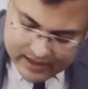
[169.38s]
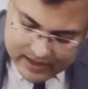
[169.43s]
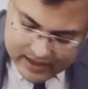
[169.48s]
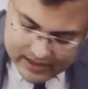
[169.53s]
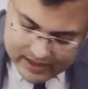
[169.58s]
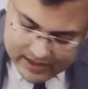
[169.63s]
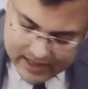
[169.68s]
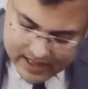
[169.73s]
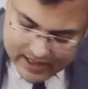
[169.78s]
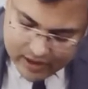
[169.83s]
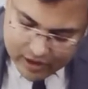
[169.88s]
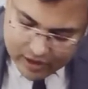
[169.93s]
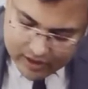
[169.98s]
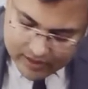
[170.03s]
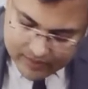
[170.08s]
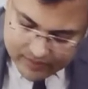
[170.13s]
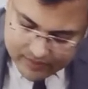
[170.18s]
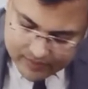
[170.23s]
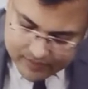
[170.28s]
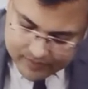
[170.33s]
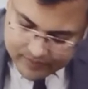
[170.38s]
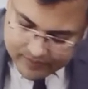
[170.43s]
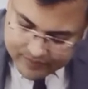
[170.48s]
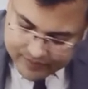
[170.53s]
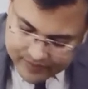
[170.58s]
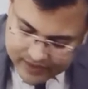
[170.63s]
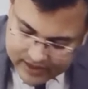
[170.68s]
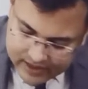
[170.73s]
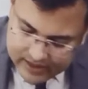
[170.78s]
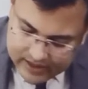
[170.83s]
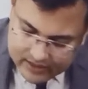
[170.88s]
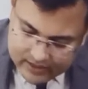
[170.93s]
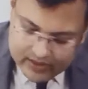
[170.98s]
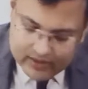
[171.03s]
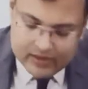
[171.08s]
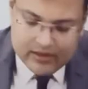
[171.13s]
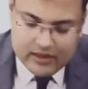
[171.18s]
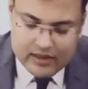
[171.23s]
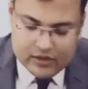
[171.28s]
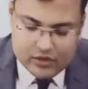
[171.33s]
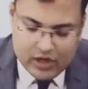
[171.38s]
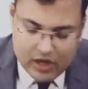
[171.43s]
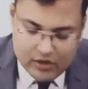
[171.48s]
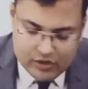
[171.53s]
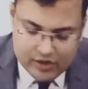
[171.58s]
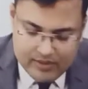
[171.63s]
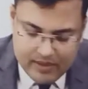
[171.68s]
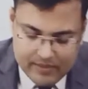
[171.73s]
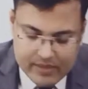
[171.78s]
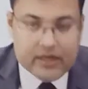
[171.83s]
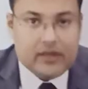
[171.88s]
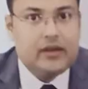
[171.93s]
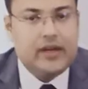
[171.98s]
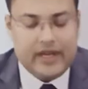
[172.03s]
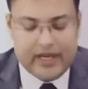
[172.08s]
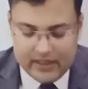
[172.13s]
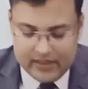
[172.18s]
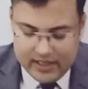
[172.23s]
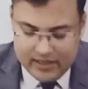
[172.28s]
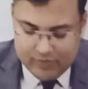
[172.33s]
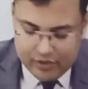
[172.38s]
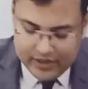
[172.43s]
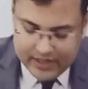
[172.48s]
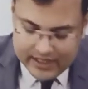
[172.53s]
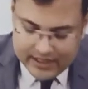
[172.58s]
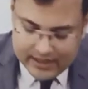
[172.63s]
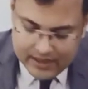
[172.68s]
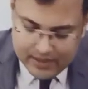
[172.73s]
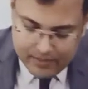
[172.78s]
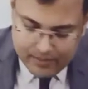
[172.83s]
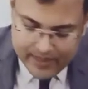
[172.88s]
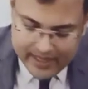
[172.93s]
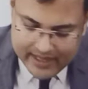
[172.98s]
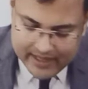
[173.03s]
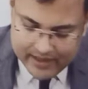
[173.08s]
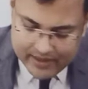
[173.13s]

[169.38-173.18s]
nylon. Clear? So how to remember? Here the mnemonic is pen.